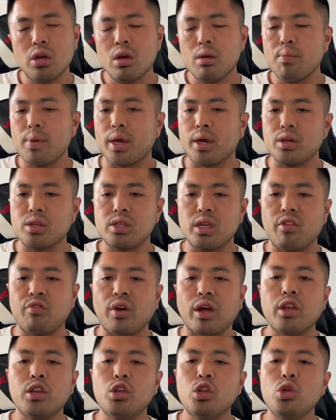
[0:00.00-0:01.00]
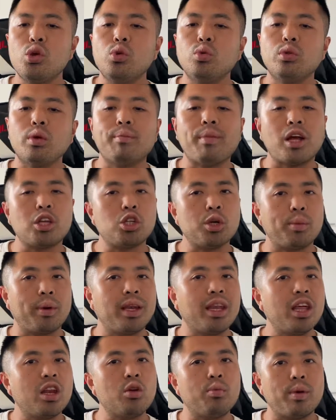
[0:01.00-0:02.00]
Because if I knew the matchup a
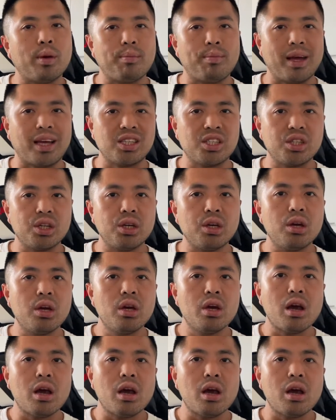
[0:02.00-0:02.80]
little bit better,